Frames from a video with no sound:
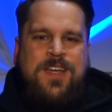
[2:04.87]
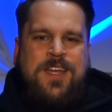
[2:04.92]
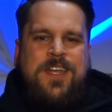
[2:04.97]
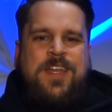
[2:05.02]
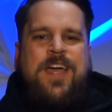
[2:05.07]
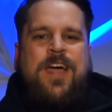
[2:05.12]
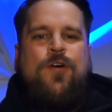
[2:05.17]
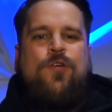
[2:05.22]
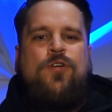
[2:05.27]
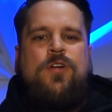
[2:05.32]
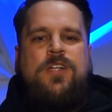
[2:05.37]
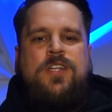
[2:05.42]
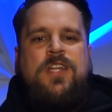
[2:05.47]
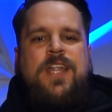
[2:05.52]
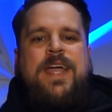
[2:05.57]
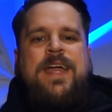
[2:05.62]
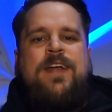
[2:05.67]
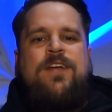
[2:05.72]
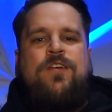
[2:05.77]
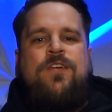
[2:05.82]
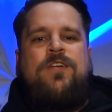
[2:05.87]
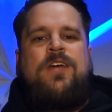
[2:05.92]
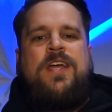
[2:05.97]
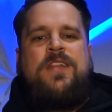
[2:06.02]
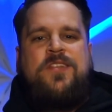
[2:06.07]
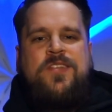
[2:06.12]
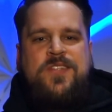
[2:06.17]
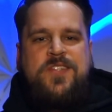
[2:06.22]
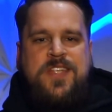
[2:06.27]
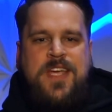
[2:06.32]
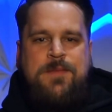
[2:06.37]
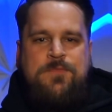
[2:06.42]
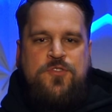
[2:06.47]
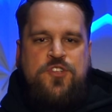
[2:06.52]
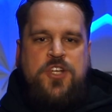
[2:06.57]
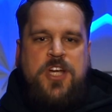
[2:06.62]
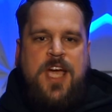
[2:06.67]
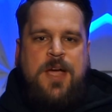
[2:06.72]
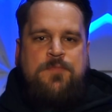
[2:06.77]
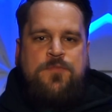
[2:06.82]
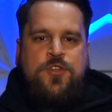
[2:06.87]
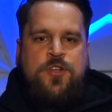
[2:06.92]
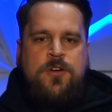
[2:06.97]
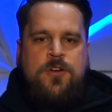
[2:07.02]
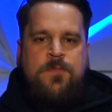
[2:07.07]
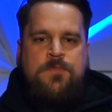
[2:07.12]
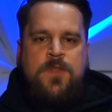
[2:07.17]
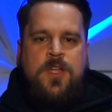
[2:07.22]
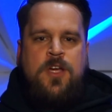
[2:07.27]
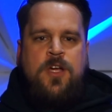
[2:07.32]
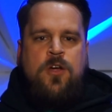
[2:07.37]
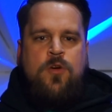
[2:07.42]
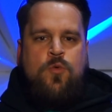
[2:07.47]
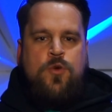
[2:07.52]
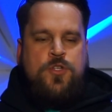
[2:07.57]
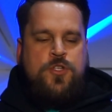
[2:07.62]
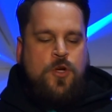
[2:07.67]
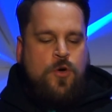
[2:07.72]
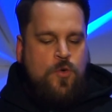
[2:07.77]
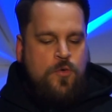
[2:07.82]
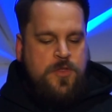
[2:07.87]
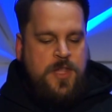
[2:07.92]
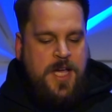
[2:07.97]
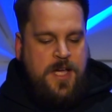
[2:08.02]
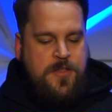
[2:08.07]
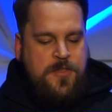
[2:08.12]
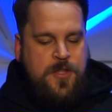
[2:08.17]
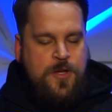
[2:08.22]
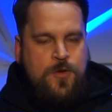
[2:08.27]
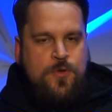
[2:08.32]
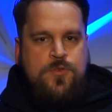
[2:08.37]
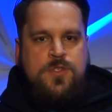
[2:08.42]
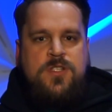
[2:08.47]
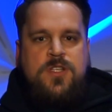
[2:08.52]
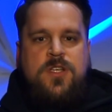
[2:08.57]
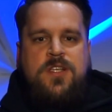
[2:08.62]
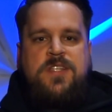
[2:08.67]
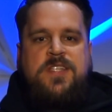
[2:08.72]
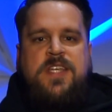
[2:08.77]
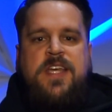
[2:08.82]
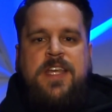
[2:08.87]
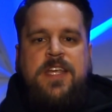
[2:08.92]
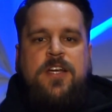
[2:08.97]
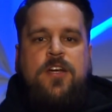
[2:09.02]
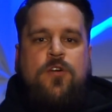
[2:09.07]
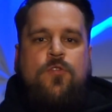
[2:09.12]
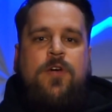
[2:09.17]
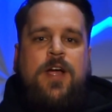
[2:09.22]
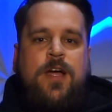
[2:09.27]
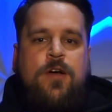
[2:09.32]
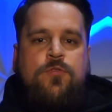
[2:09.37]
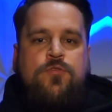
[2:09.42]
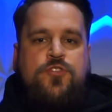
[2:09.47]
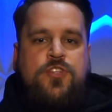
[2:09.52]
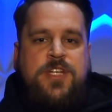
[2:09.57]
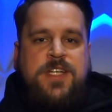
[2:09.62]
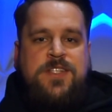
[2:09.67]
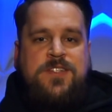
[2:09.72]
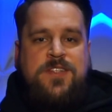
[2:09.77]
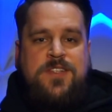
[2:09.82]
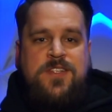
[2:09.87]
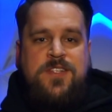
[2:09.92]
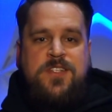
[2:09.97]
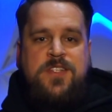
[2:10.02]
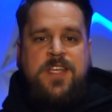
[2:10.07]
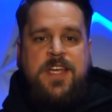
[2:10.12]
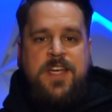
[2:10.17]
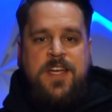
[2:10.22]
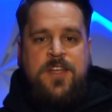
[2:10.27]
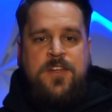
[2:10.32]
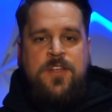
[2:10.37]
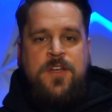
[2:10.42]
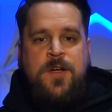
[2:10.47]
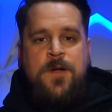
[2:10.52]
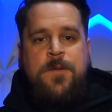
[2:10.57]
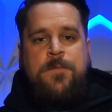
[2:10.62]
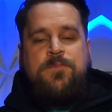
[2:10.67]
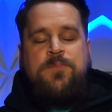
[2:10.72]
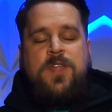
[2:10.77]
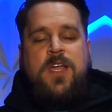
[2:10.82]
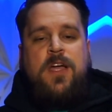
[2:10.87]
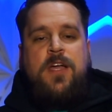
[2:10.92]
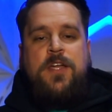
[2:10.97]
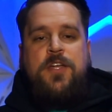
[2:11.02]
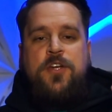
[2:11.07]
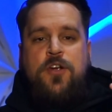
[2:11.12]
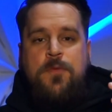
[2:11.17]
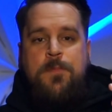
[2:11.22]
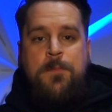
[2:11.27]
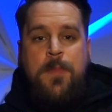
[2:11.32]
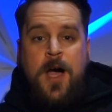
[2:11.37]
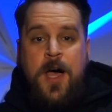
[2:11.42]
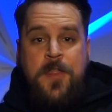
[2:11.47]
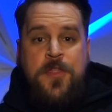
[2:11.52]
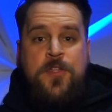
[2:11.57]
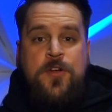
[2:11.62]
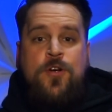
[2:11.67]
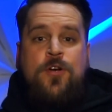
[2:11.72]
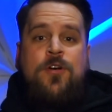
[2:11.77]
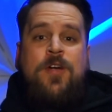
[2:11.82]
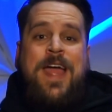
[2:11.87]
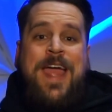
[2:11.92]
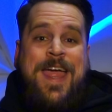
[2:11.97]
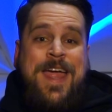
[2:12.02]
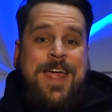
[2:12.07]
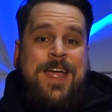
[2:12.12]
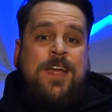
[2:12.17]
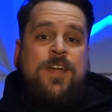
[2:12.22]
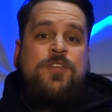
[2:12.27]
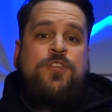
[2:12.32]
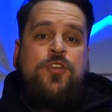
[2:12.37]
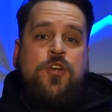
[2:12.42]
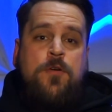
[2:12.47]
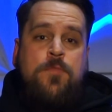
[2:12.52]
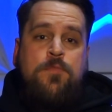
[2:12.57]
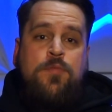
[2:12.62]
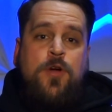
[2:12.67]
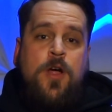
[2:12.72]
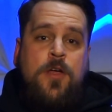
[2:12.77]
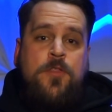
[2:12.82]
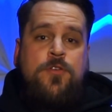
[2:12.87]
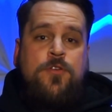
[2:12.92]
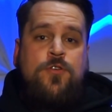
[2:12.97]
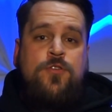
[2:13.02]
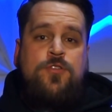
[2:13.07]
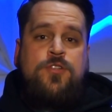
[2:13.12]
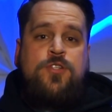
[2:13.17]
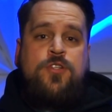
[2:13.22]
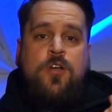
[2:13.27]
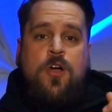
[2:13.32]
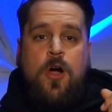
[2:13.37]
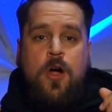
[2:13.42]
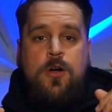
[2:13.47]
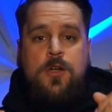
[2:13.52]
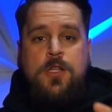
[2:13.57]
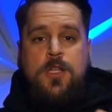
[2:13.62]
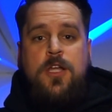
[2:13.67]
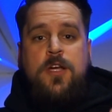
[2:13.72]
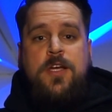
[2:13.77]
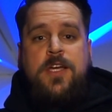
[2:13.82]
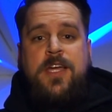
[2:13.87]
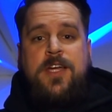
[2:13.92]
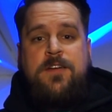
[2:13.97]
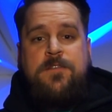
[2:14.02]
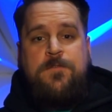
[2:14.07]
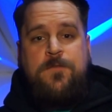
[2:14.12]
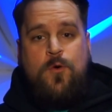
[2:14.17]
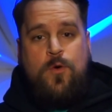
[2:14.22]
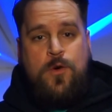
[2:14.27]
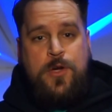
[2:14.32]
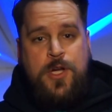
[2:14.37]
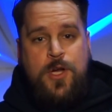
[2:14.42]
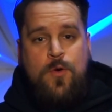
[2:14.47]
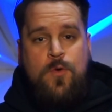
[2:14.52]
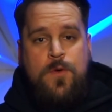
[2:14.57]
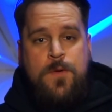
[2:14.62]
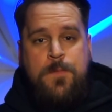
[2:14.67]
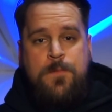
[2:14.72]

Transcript: Now, later in the same chapter, we're told that those sitting around Jesus said, "Your mother and your brothers are looking for you."